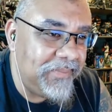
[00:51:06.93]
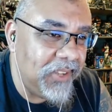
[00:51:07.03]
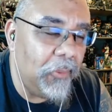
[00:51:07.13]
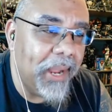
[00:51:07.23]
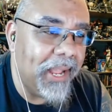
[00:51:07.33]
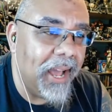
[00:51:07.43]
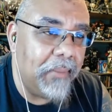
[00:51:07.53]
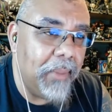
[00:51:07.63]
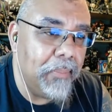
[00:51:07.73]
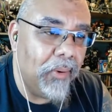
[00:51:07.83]
Oh my
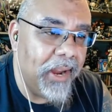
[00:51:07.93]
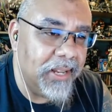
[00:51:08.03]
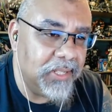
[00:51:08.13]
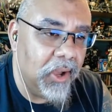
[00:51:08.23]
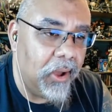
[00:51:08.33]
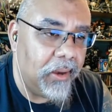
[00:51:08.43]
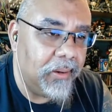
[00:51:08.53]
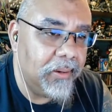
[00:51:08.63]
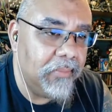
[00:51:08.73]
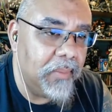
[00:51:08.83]
God, my brain is gone.
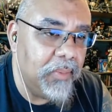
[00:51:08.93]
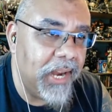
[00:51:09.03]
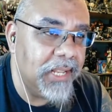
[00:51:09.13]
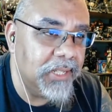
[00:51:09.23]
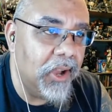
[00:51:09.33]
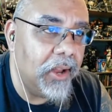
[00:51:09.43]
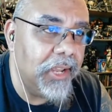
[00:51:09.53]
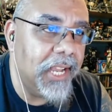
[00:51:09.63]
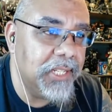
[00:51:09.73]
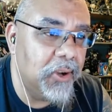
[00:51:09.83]
My brain is gone.
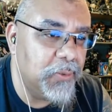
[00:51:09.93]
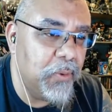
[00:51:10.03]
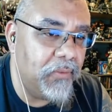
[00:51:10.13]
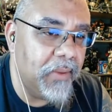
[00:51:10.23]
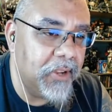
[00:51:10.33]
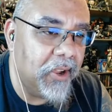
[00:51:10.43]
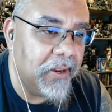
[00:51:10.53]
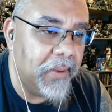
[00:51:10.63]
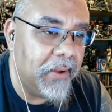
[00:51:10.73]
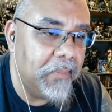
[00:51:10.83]
You guys know which movie I'm
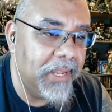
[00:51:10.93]
talking about.